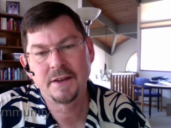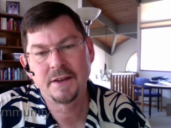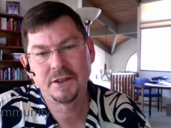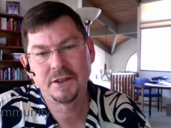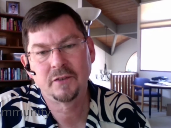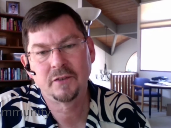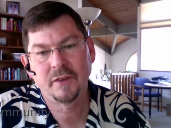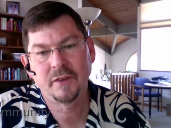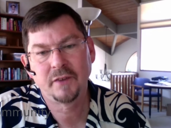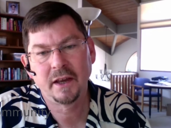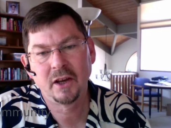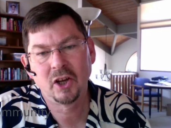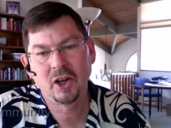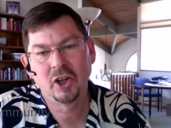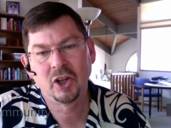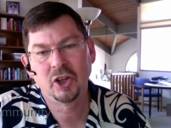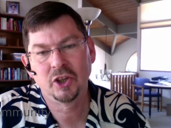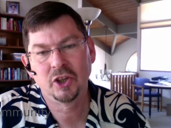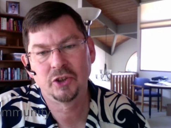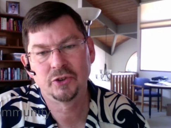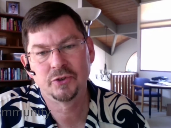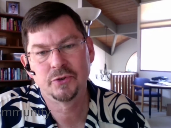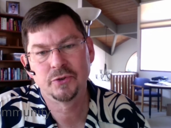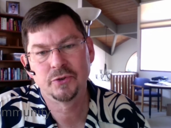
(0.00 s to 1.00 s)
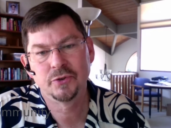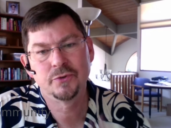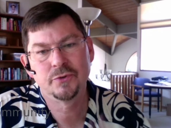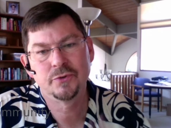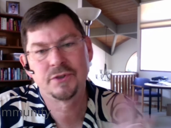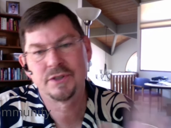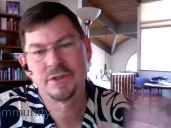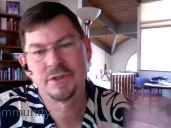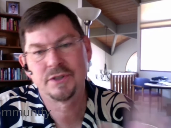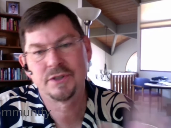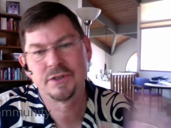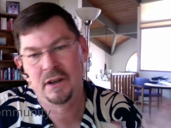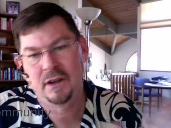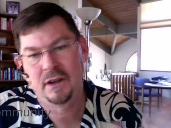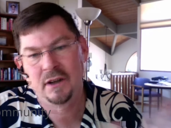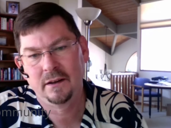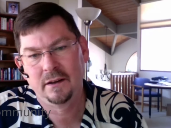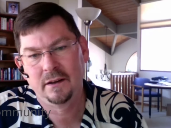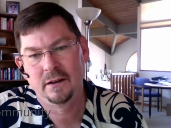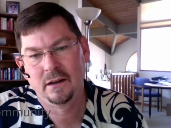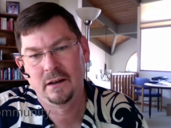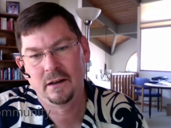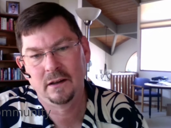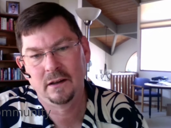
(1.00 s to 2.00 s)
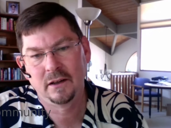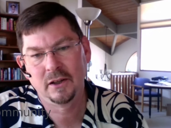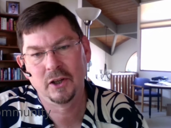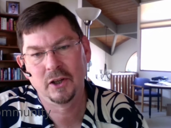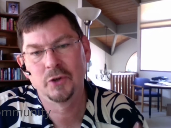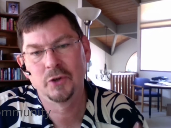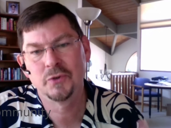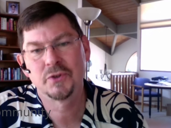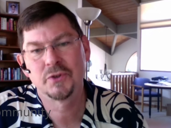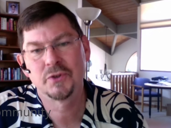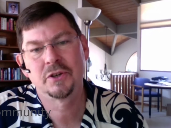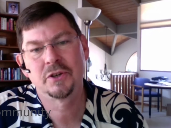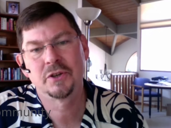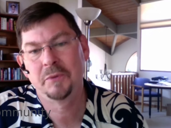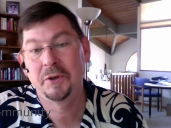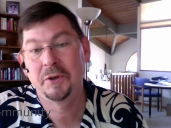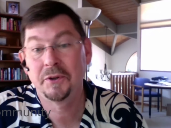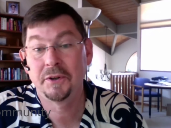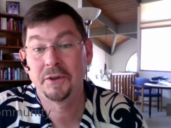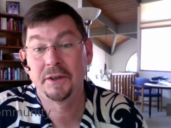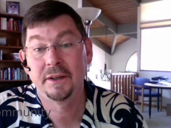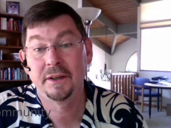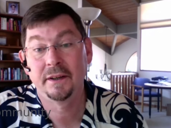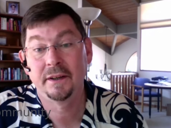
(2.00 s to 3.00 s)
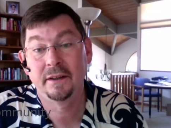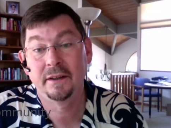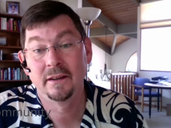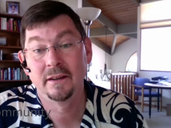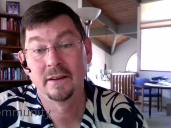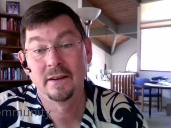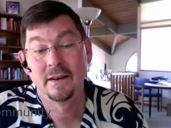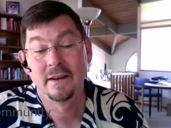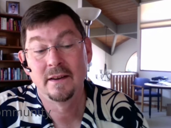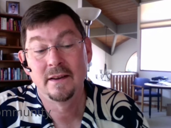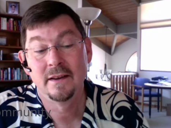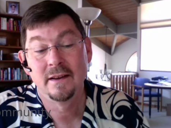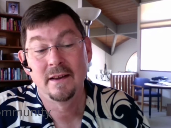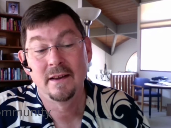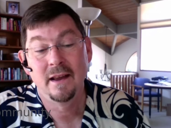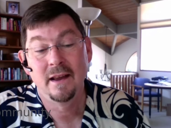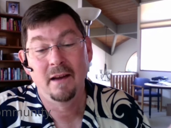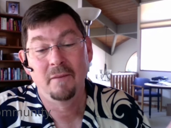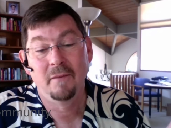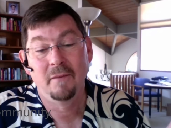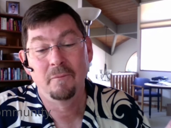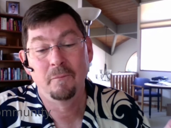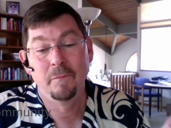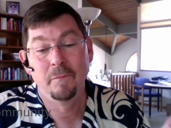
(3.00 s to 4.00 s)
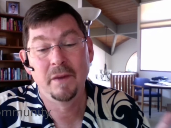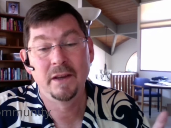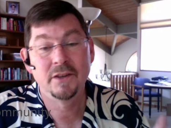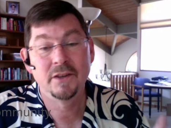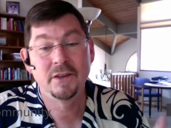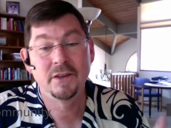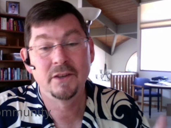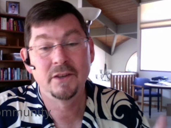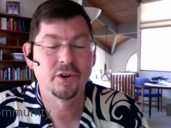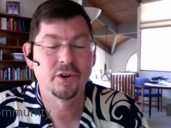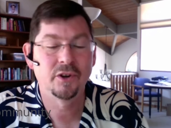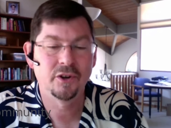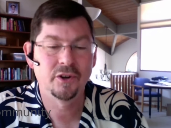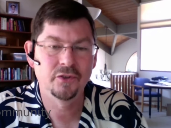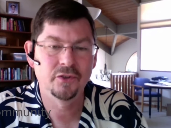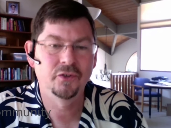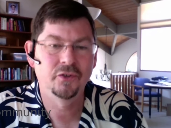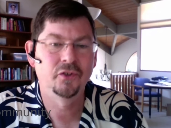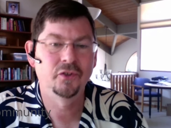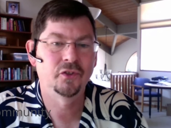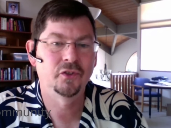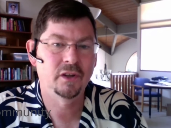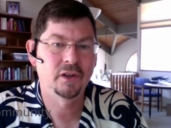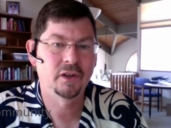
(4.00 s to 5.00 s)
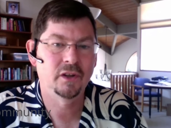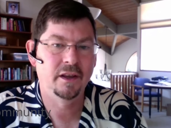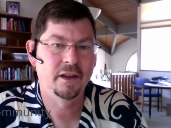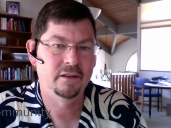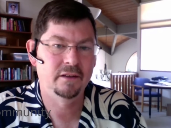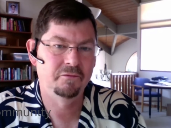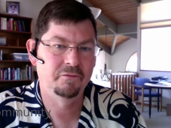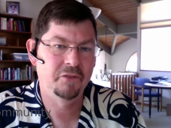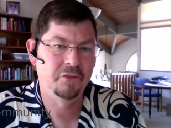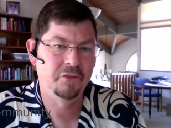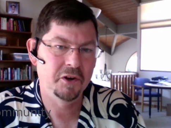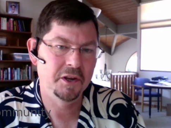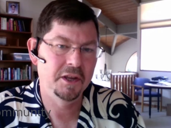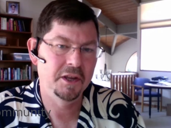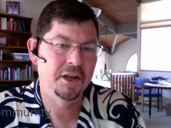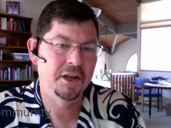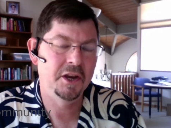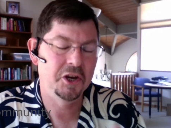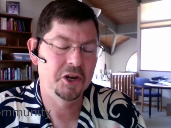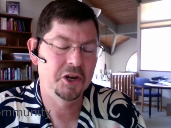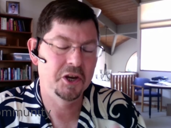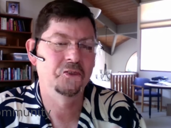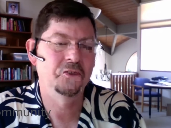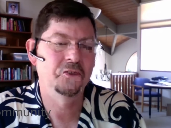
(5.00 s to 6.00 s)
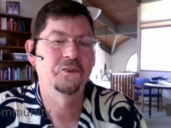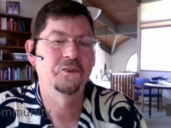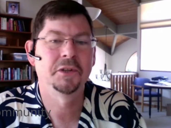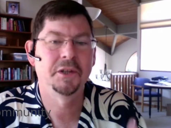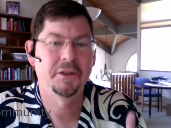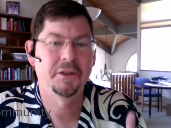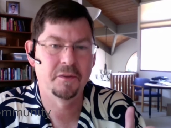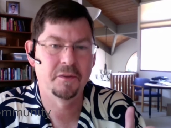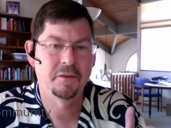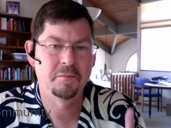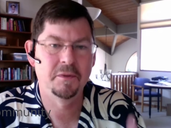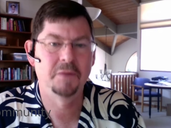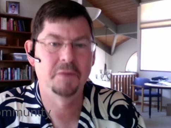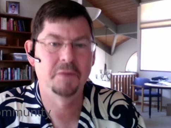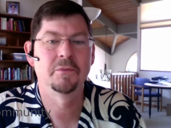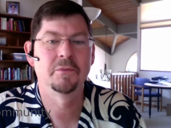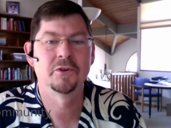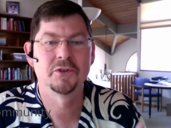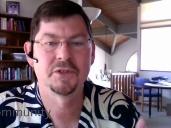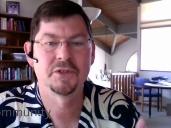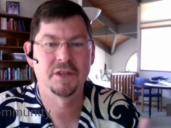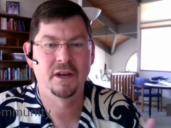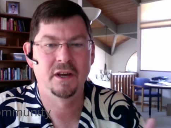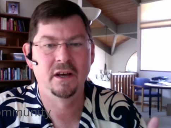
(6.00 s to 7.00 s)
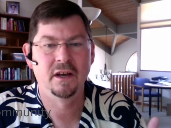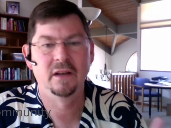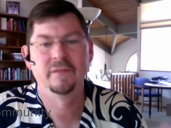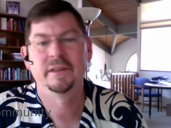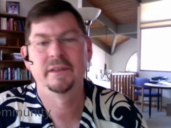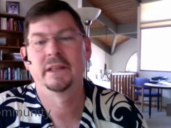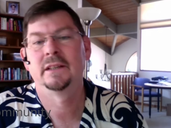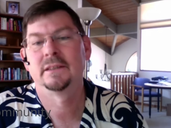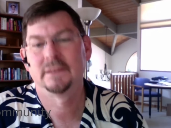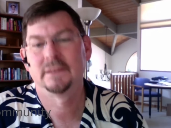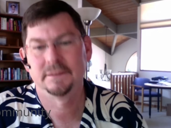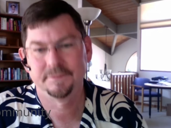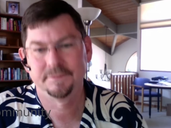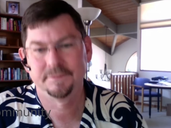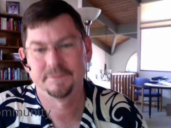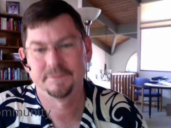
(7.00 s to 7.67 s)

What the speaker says: of a closed community means you can also select very carefully the members of it.